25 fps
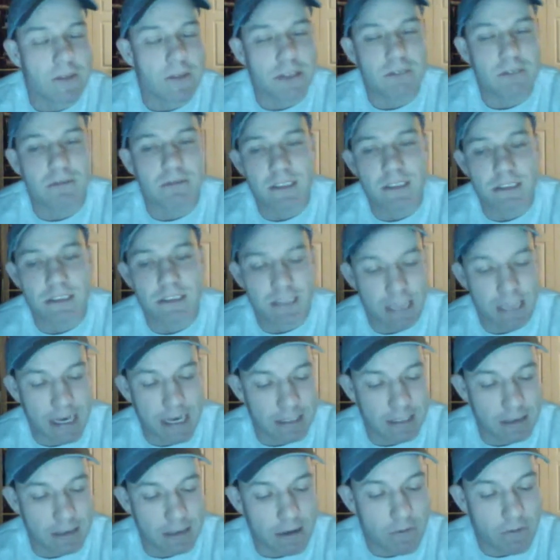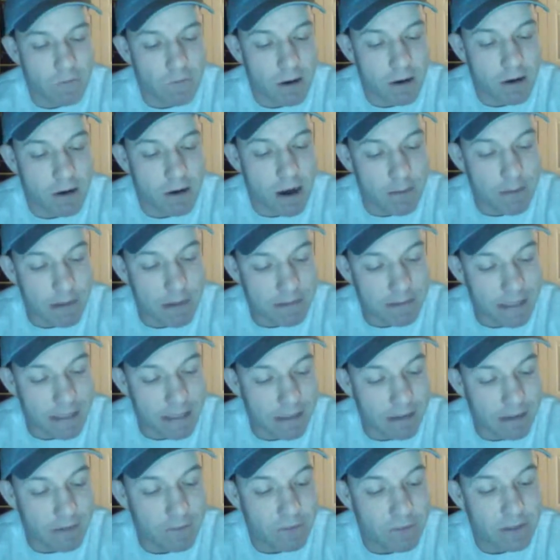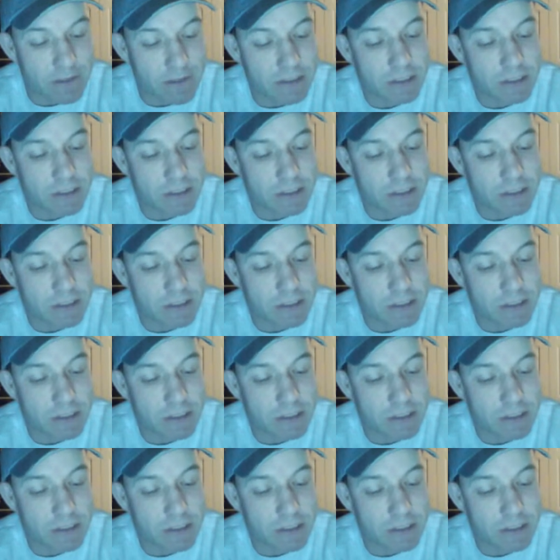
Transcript: interest, and for comic relief,